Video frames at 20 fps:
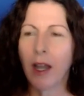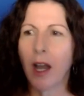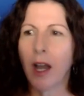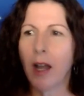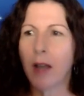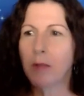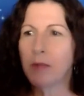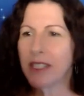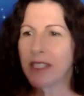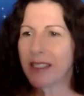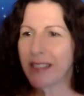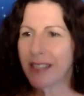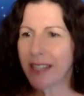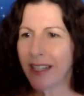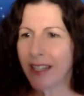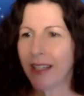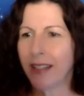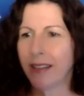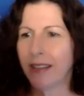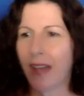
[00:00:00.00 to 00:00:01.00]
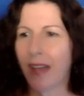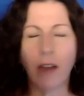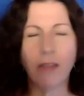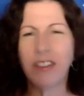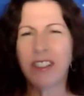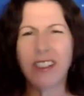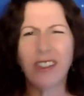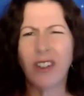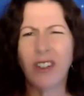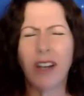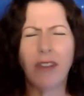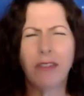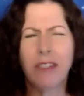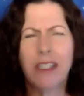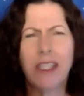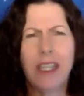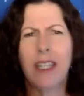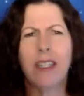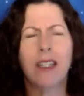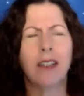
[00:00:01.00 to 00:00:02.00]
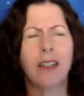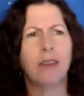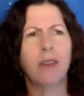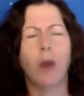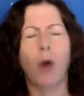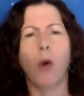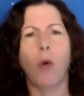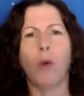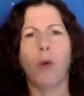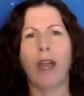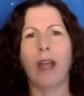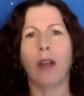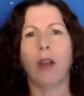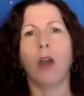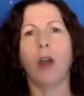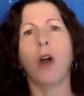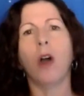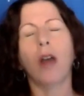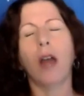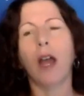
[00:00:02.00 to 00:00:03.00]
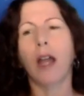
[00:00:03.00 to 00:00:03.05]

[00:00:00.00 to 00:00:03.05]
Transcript: I've seen that. I've seen it the whole way along.